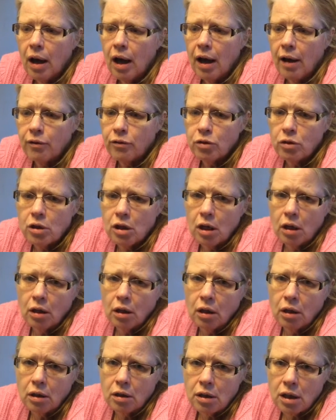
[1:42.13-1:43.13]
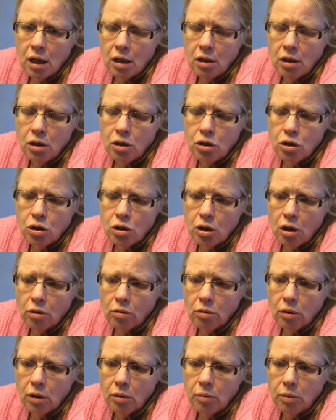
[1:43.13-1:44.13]
After taking attendance,
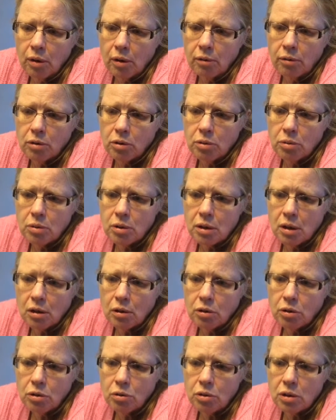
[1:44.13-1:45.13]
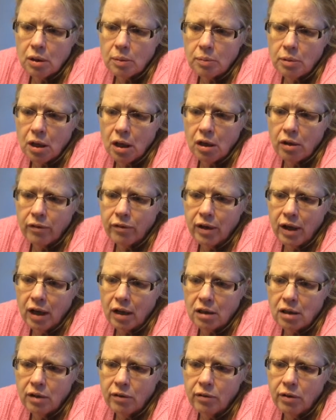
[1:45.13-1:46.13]
generally what I will do is I will do some kind of an
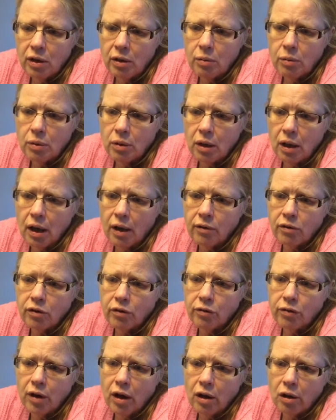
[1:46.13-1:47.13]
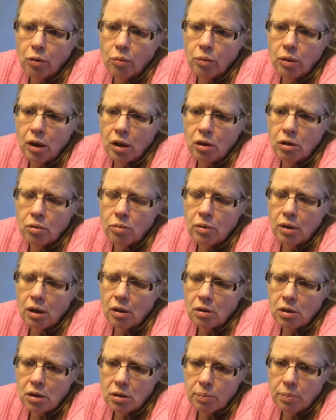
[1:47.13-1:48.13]
activity where they have to follow what I do
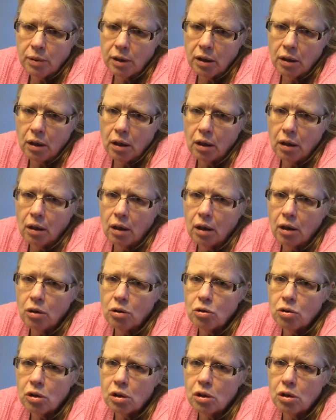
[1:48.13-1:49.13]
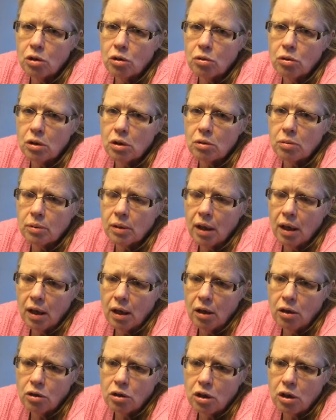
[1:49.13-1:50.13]
without speaking. I usually do this with
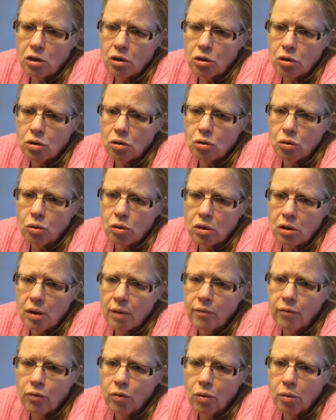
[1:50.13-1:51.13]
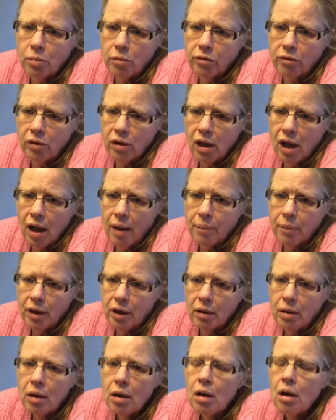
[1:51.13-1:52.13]
hand gestures or some form of
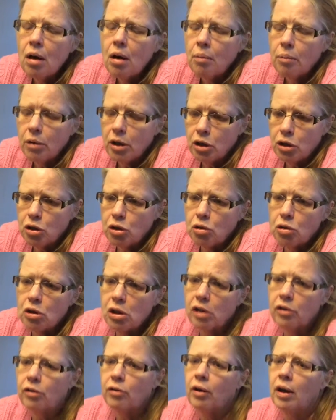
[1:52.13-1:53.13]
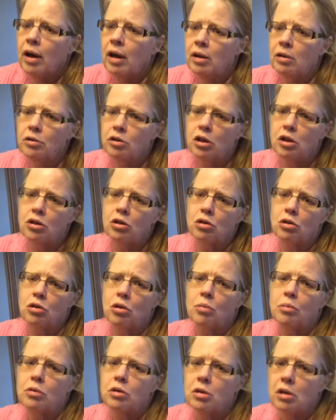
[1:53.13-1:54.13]
clapping, but it's usually hand gestures,
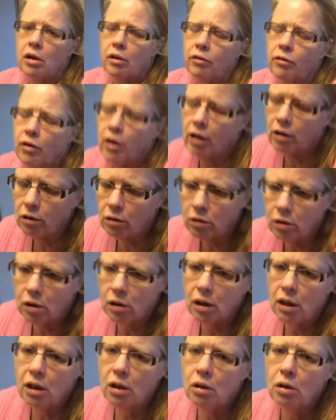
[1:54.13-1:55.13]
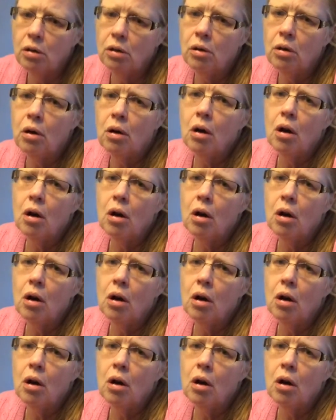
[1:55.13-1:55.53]
almost like follow the leader,